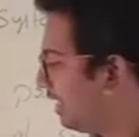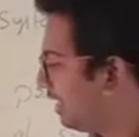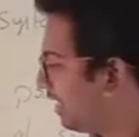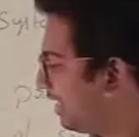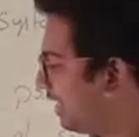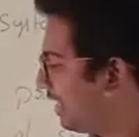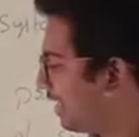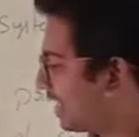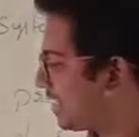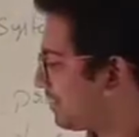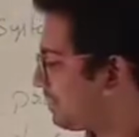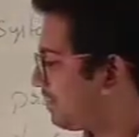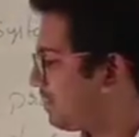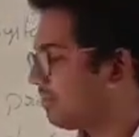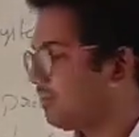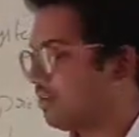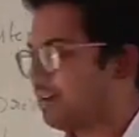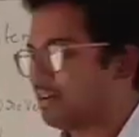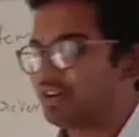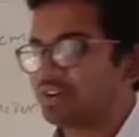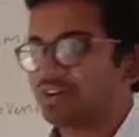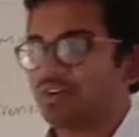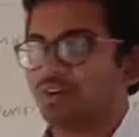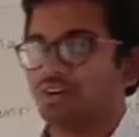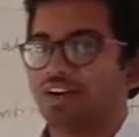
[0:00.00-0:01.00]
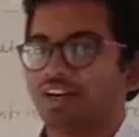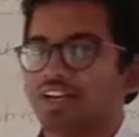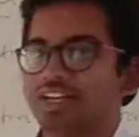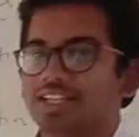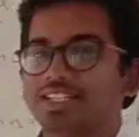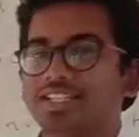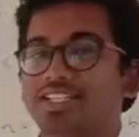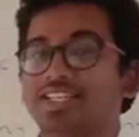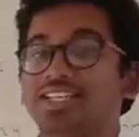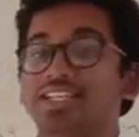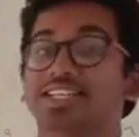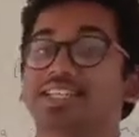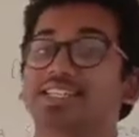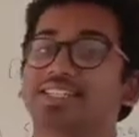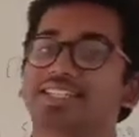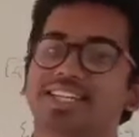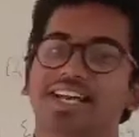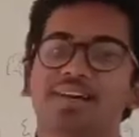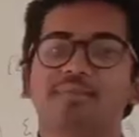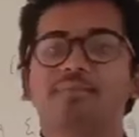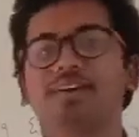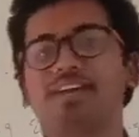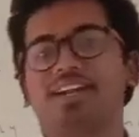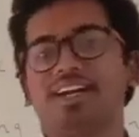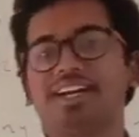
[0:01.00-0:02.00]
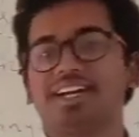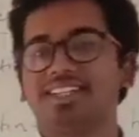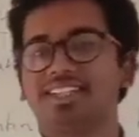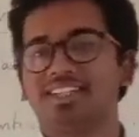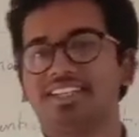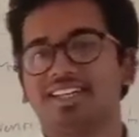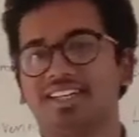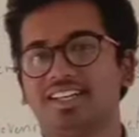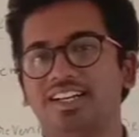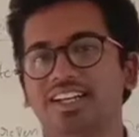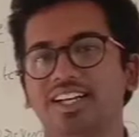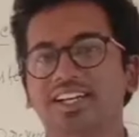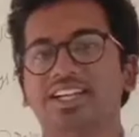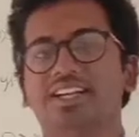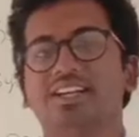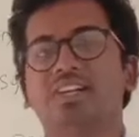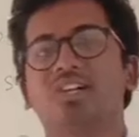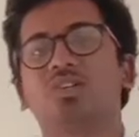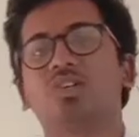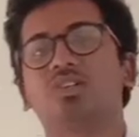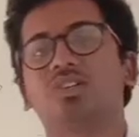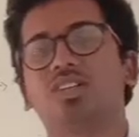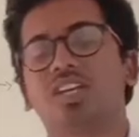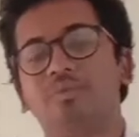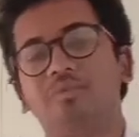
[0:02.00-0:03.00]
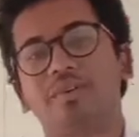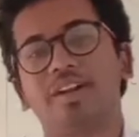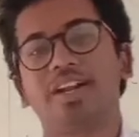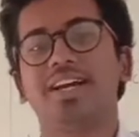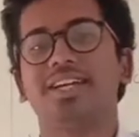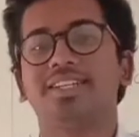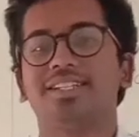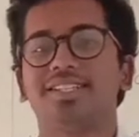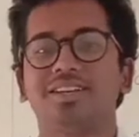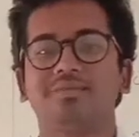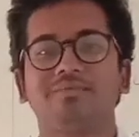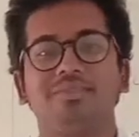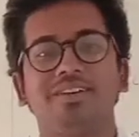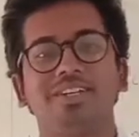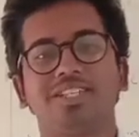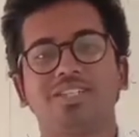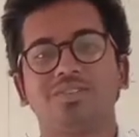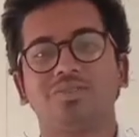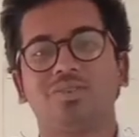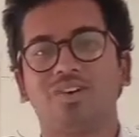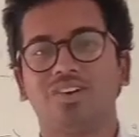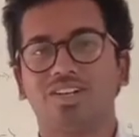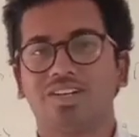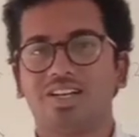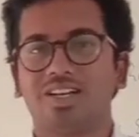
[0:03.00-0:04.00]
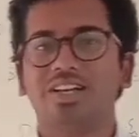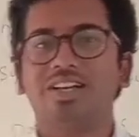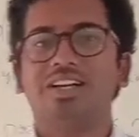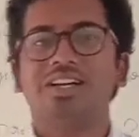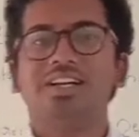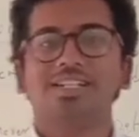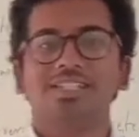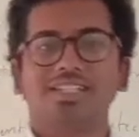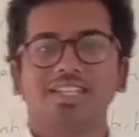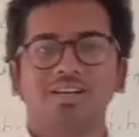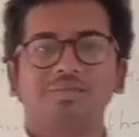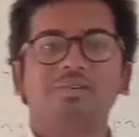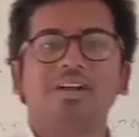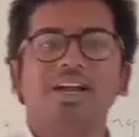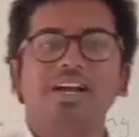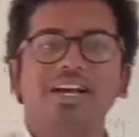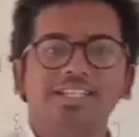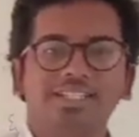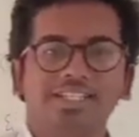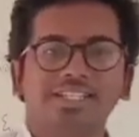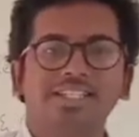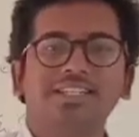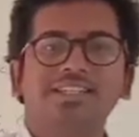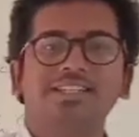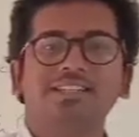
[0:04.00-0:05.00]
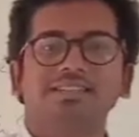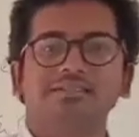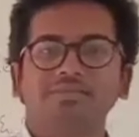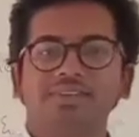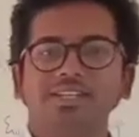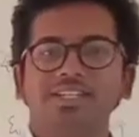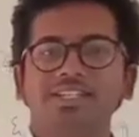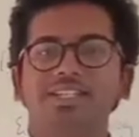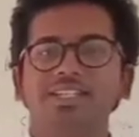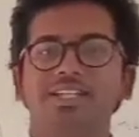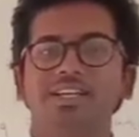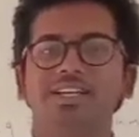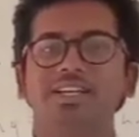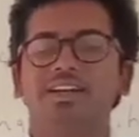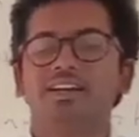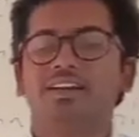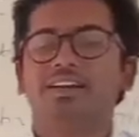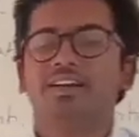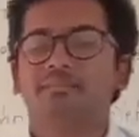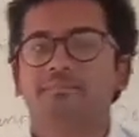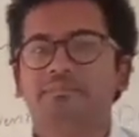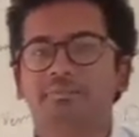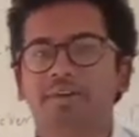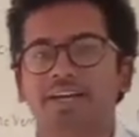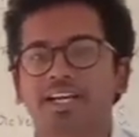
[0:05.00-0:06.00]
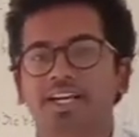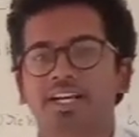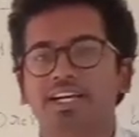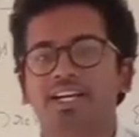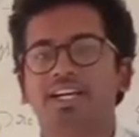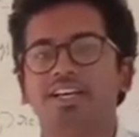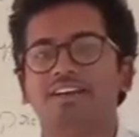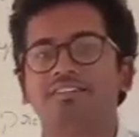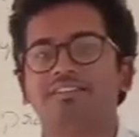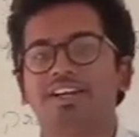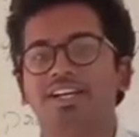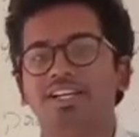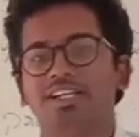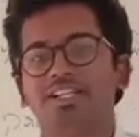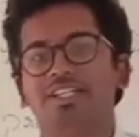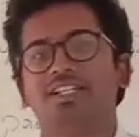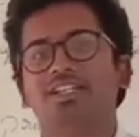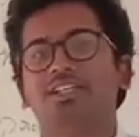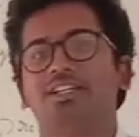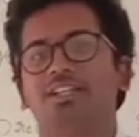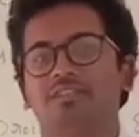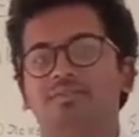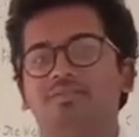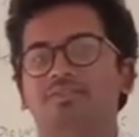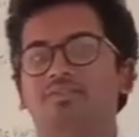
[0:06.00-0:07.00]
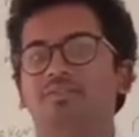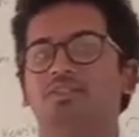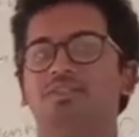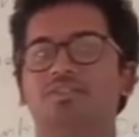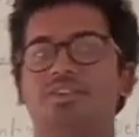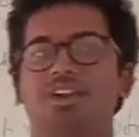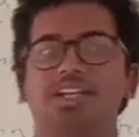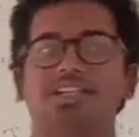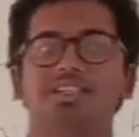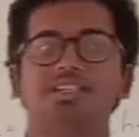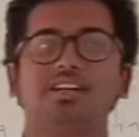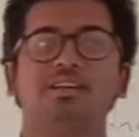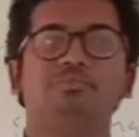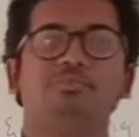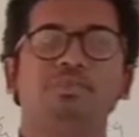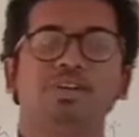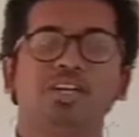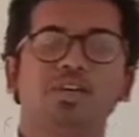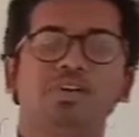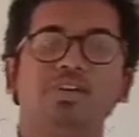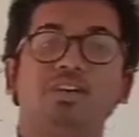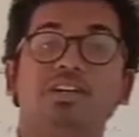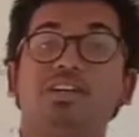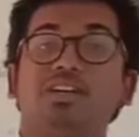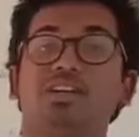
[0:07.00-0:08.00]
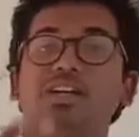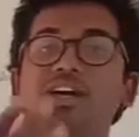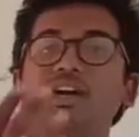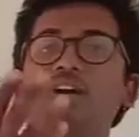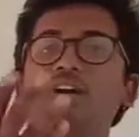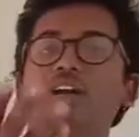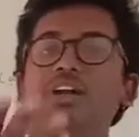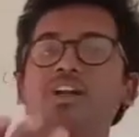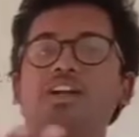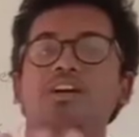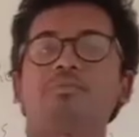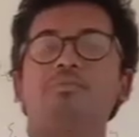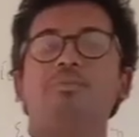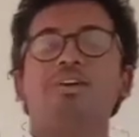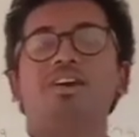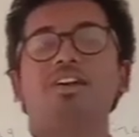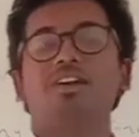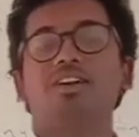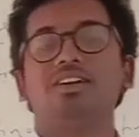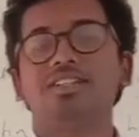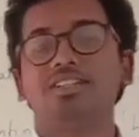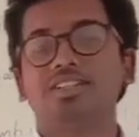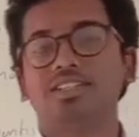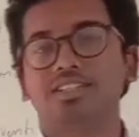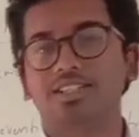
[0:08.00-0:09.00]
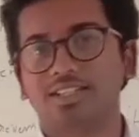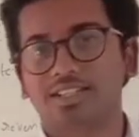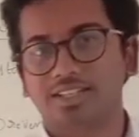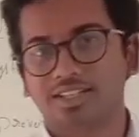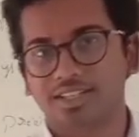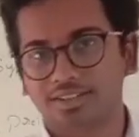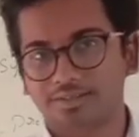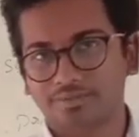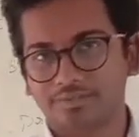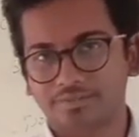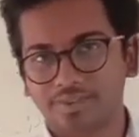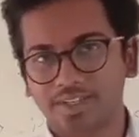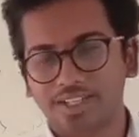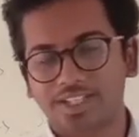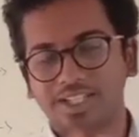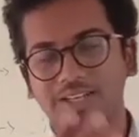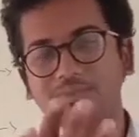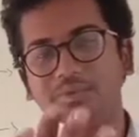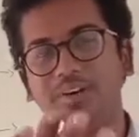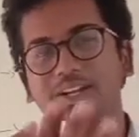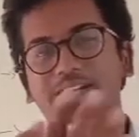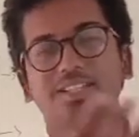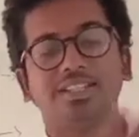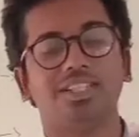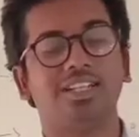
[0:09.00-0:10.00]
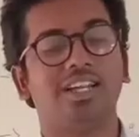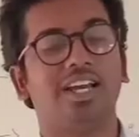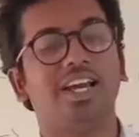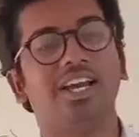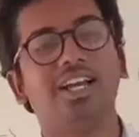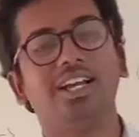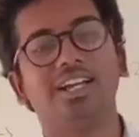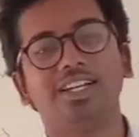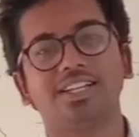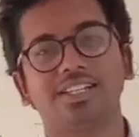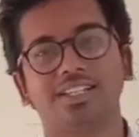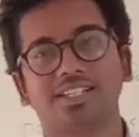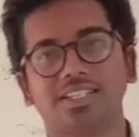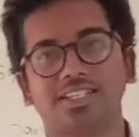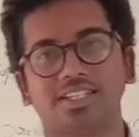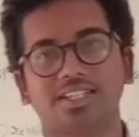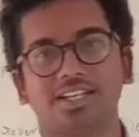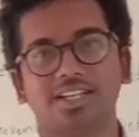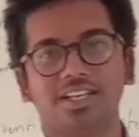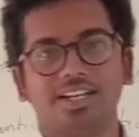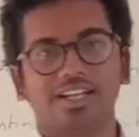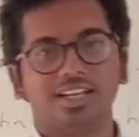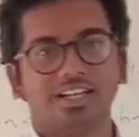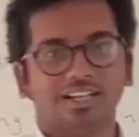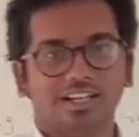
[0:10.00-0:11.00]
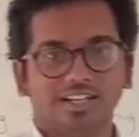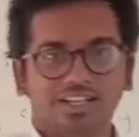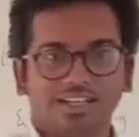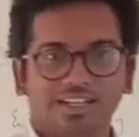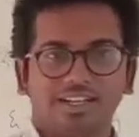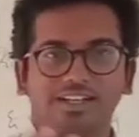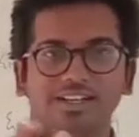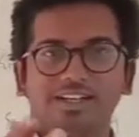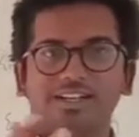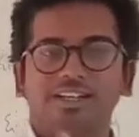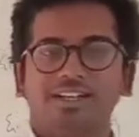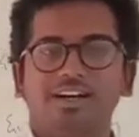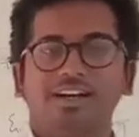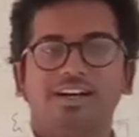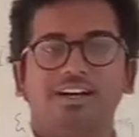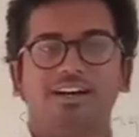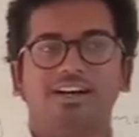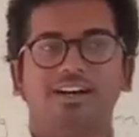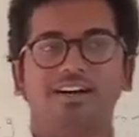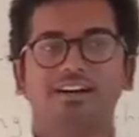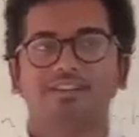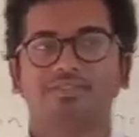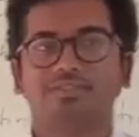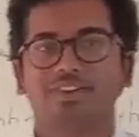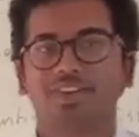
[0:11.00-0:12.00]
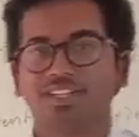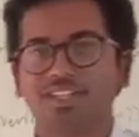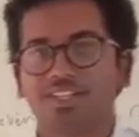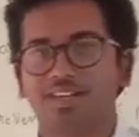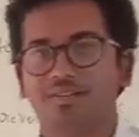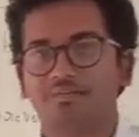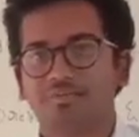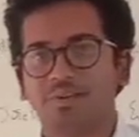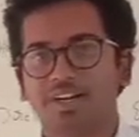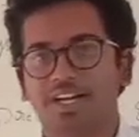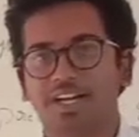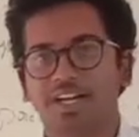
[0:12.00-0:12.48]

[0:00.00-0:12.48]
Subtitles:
Next one, what we call it as summarizing. So summarizing means what? Summarizing means making a very, for example, you can come across summaries in English. For example,